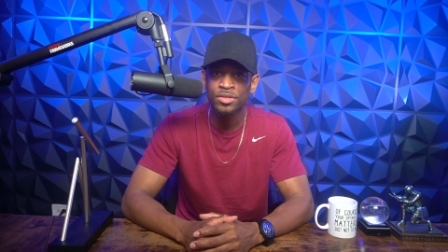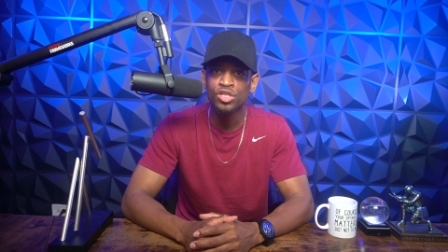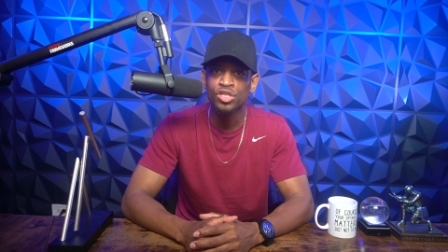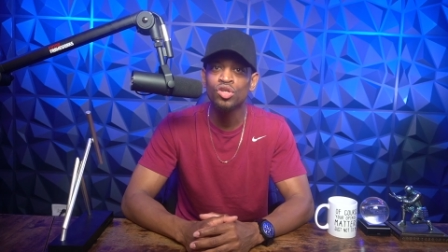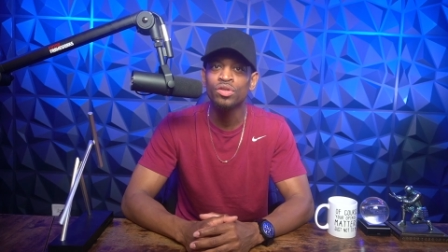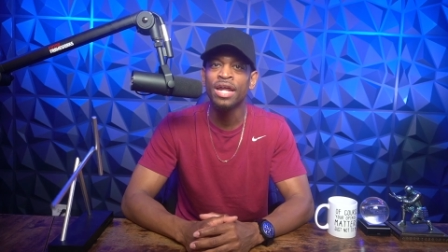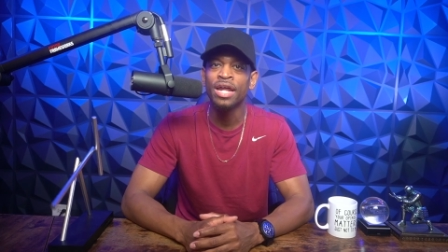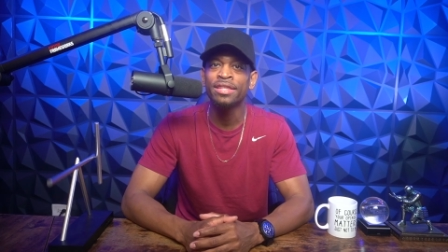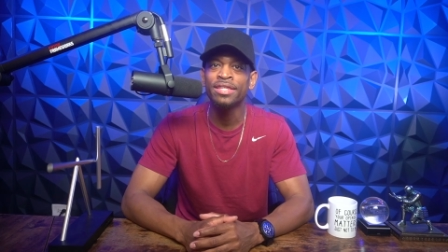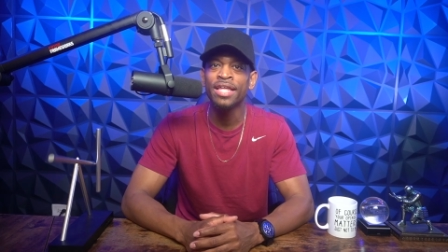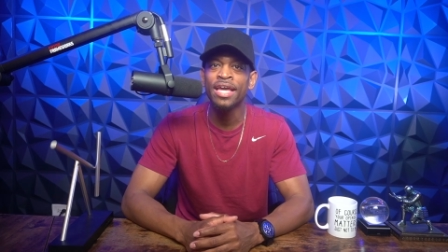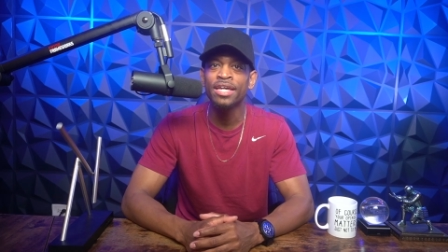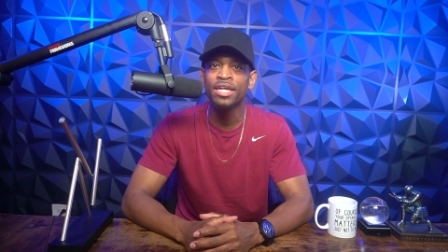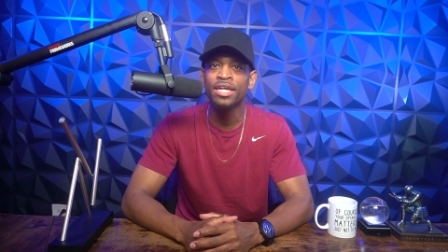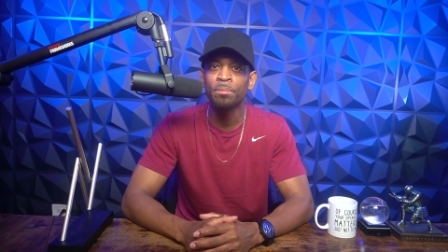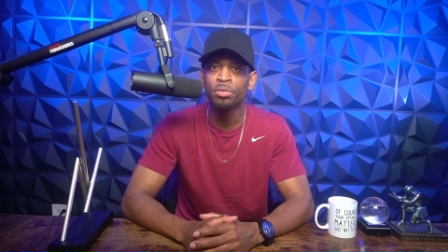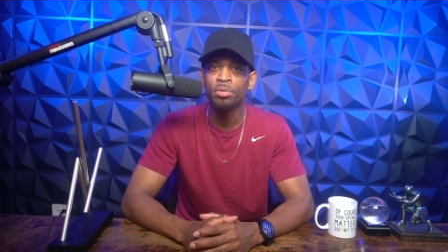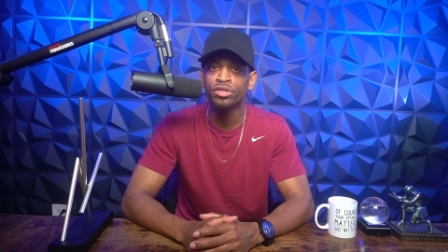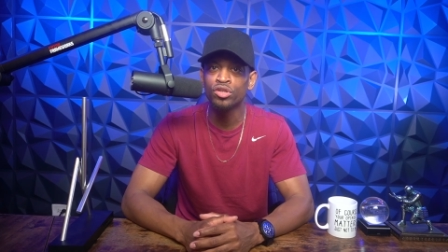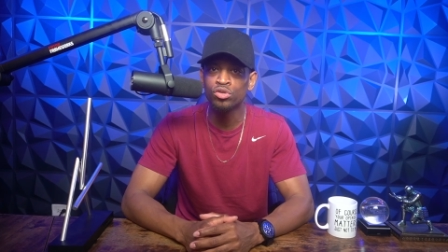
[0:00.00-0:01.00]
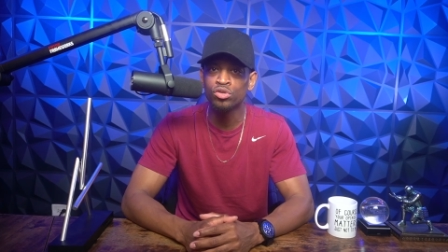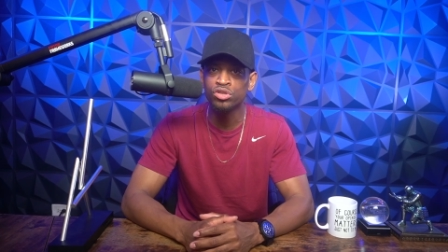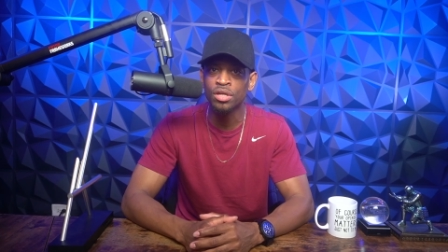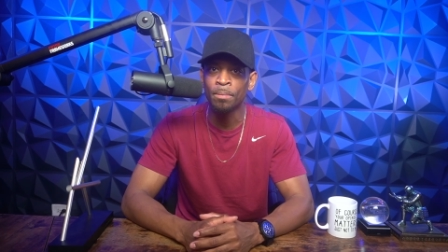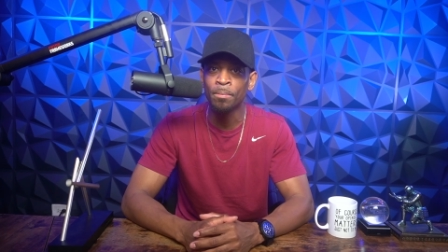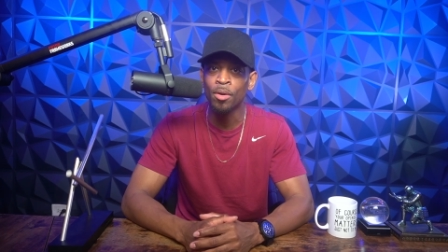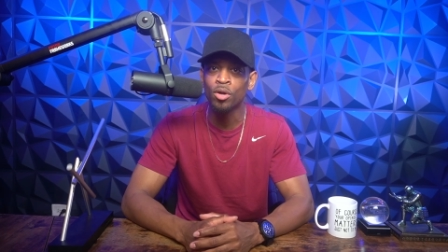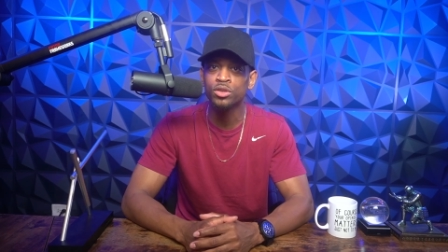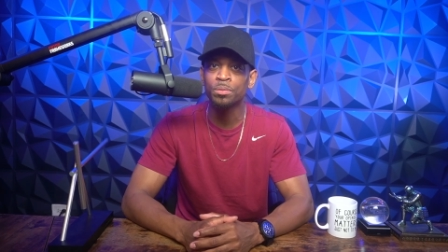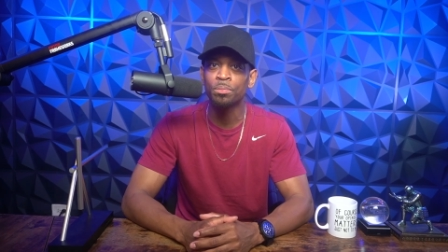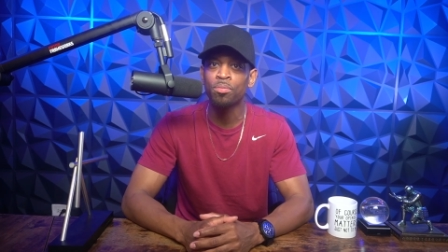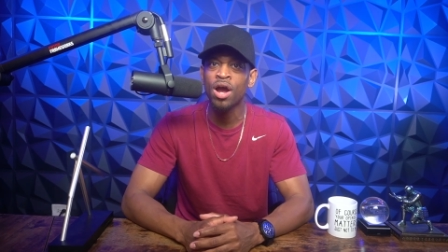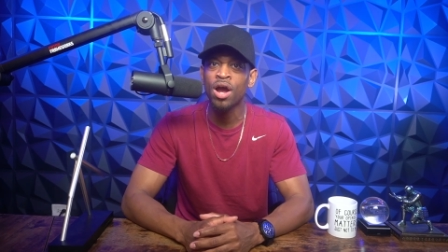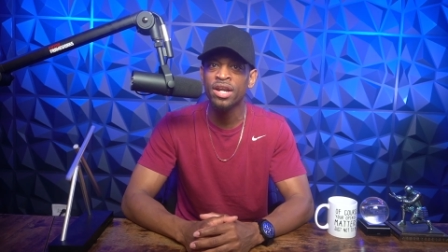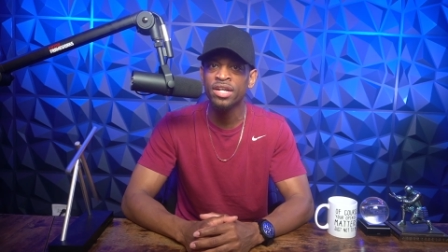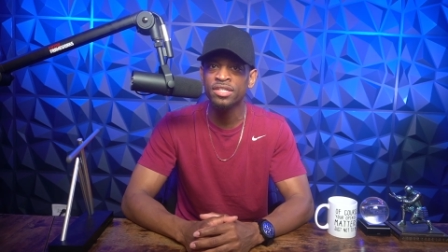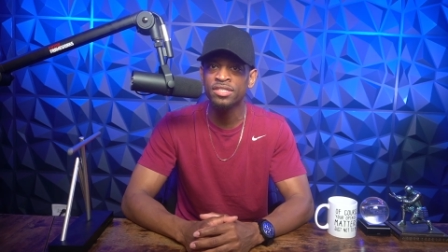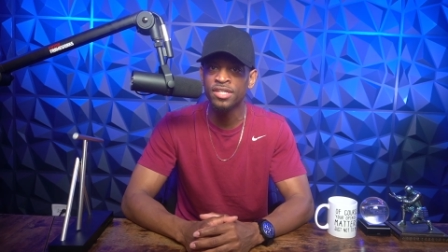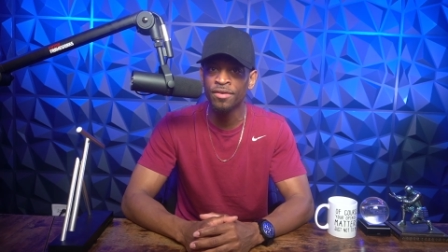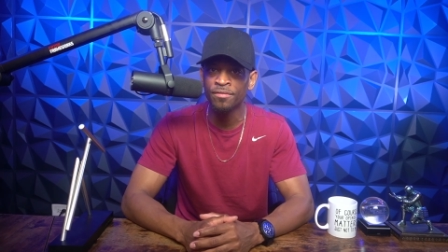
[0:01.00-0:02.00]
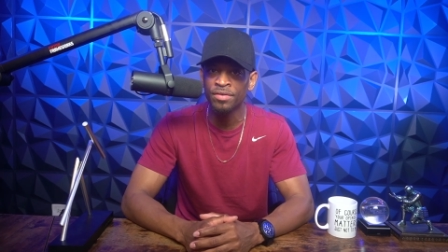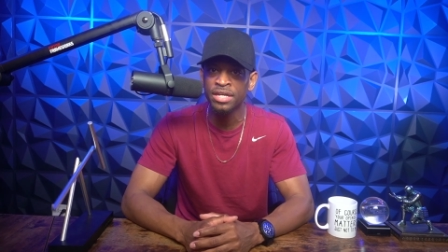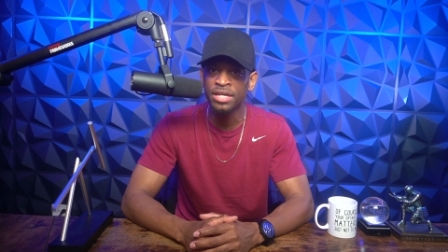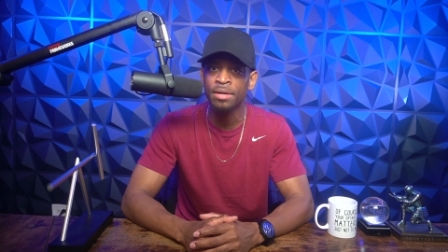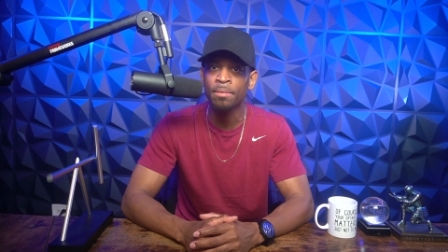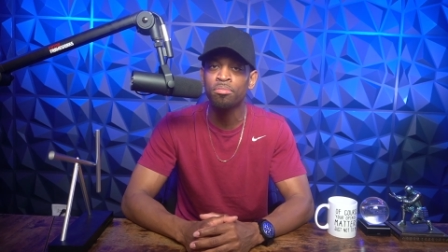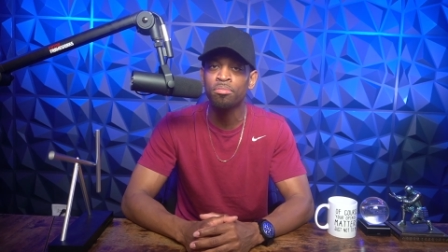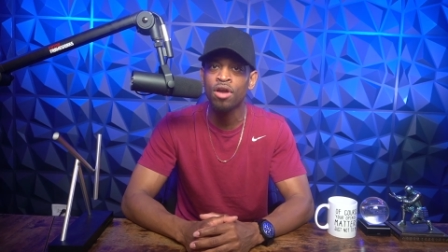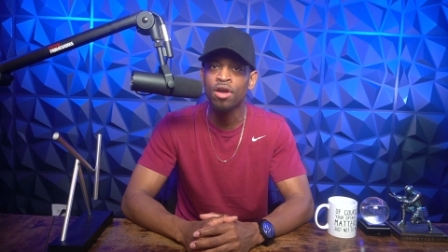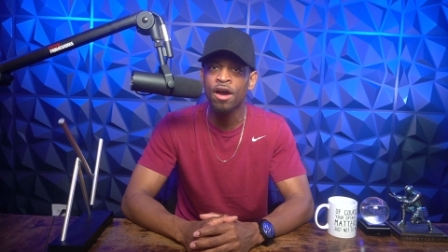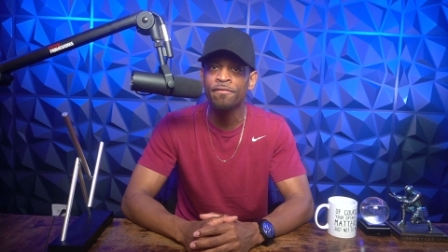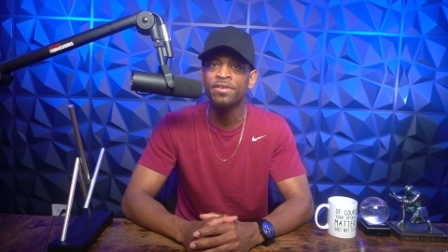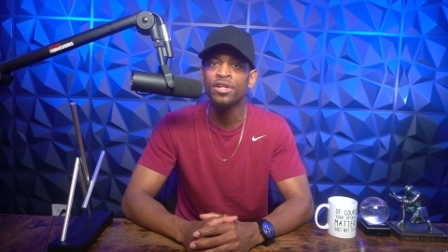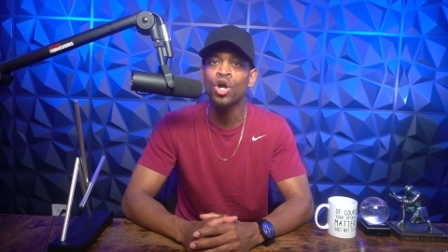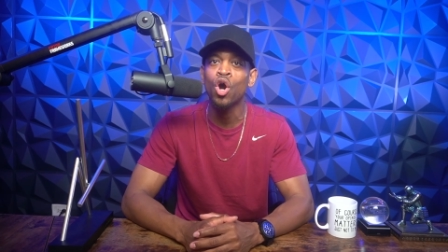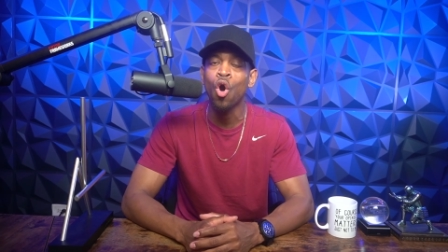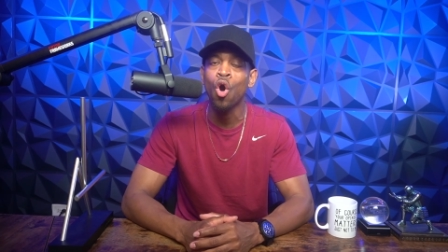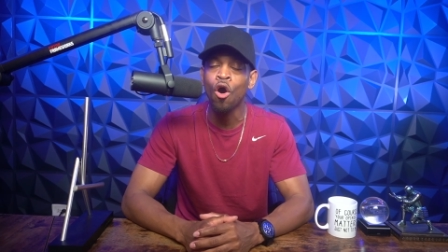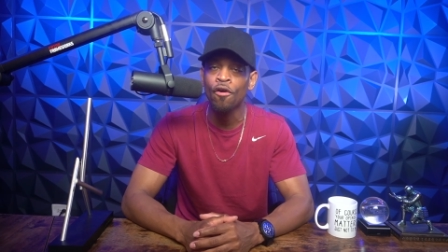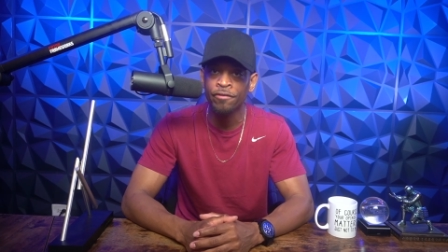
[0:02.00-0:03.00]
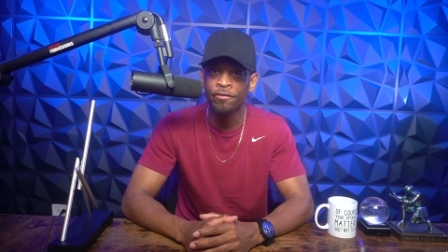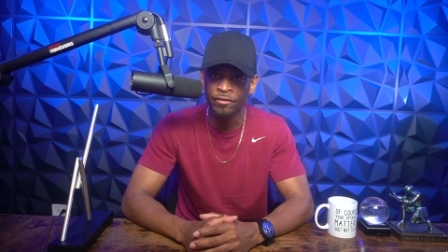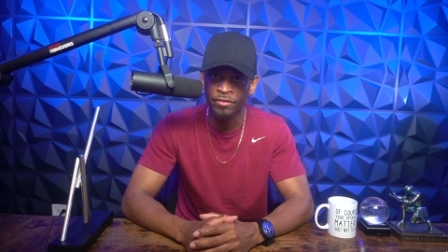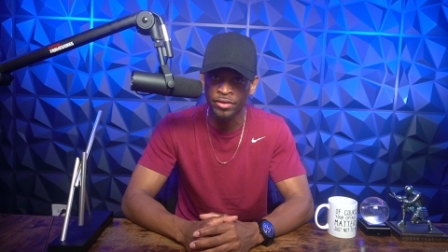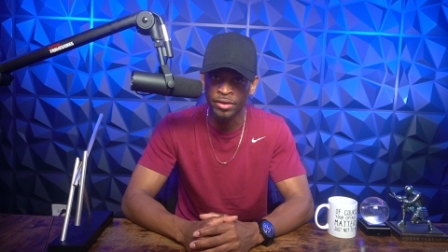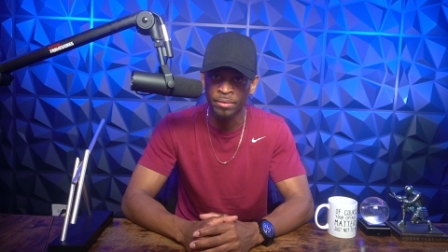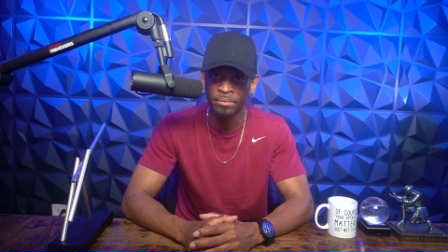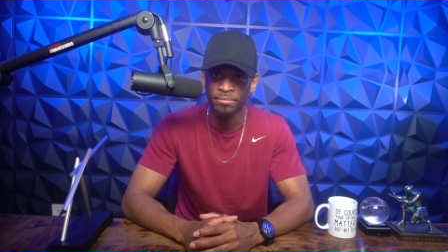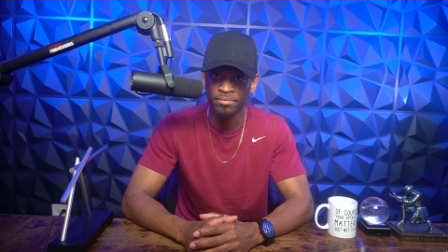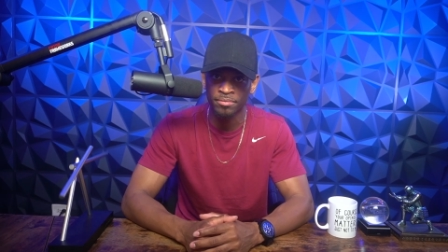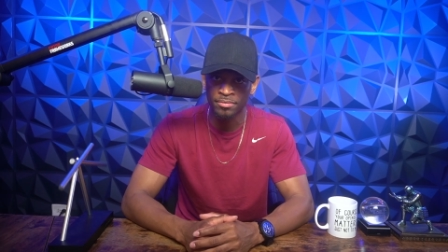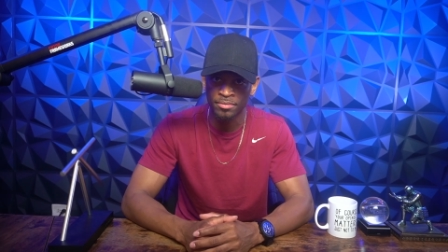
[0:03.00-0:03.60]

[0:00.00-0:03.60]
so that they can produce the most productivity and profit off of them.